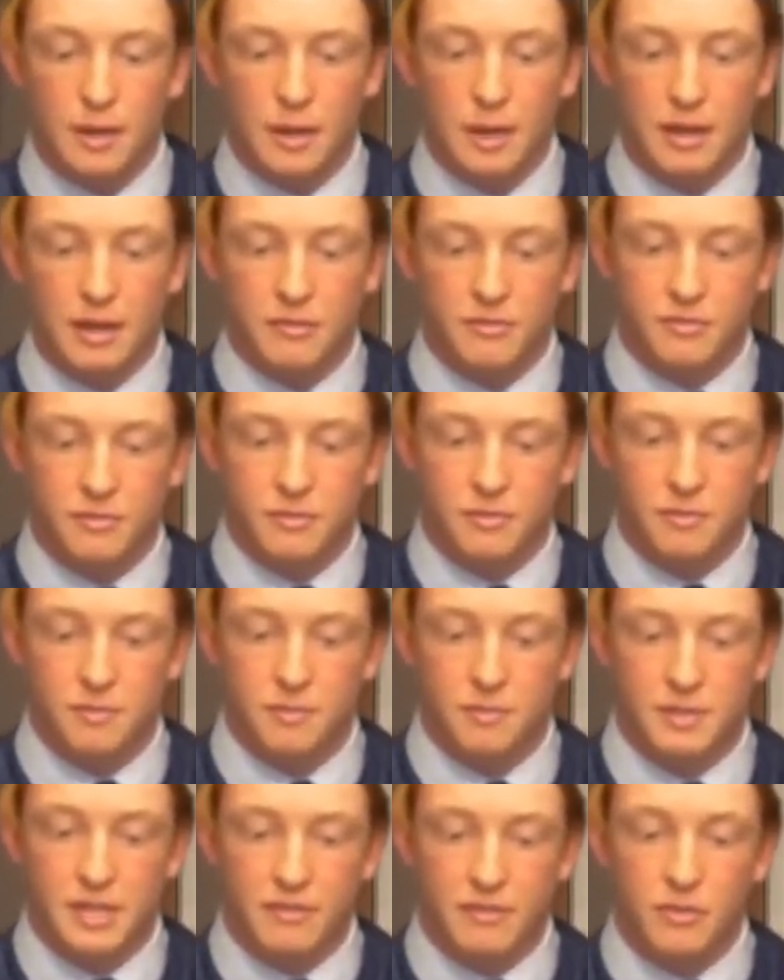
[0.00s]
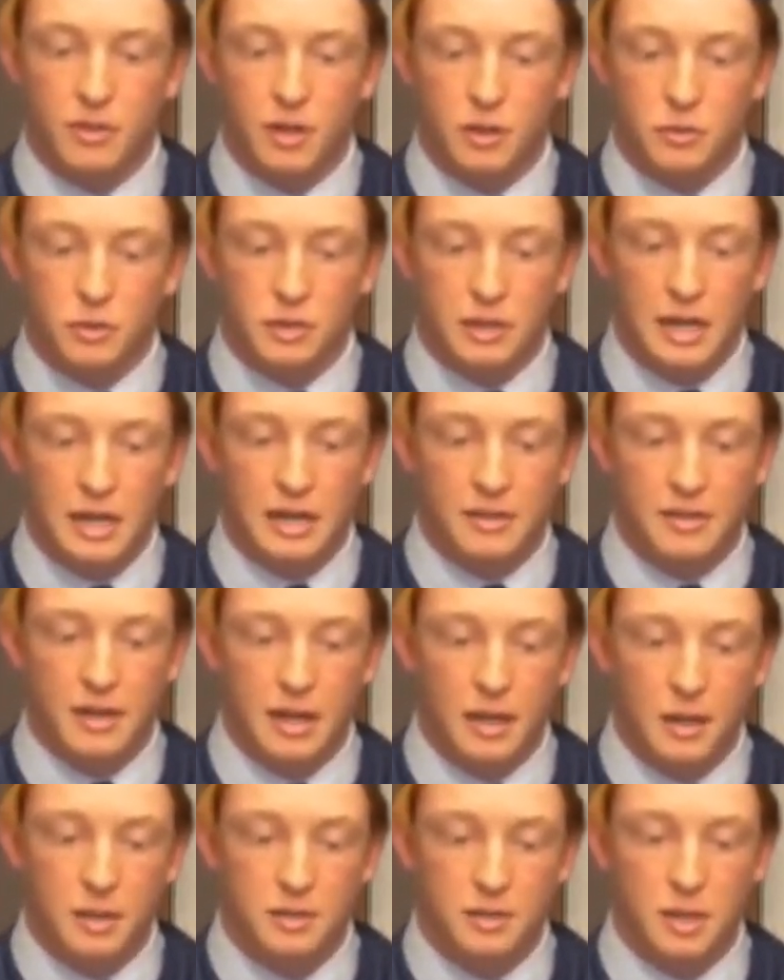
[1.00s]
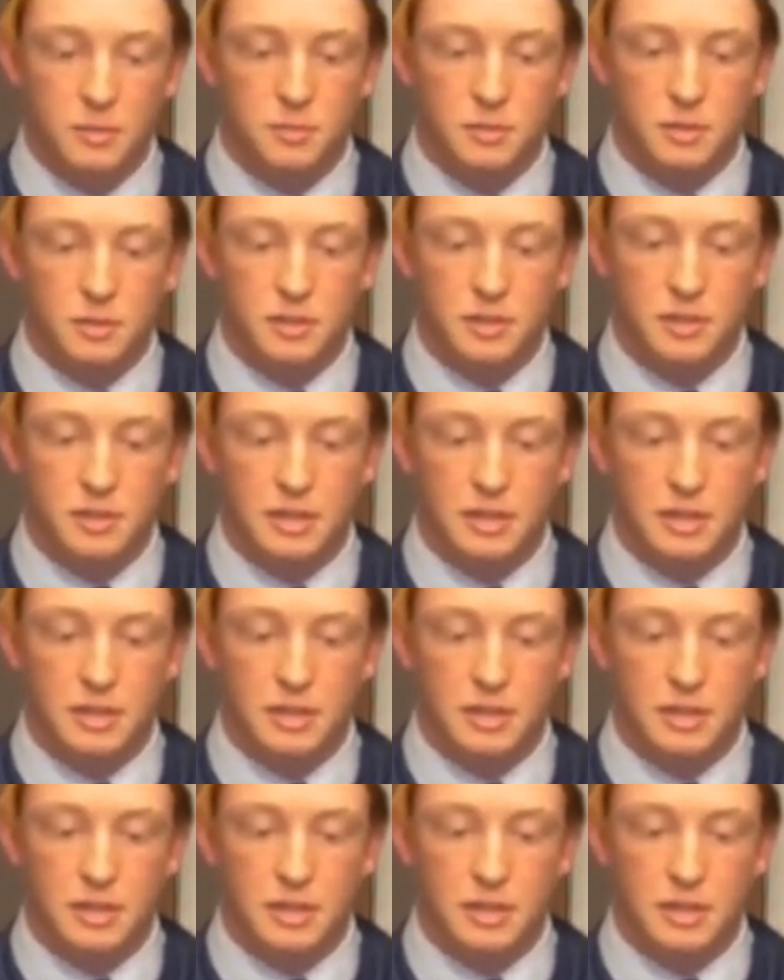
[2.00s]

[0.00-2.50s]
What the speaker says: life, to have another guy that I looked up to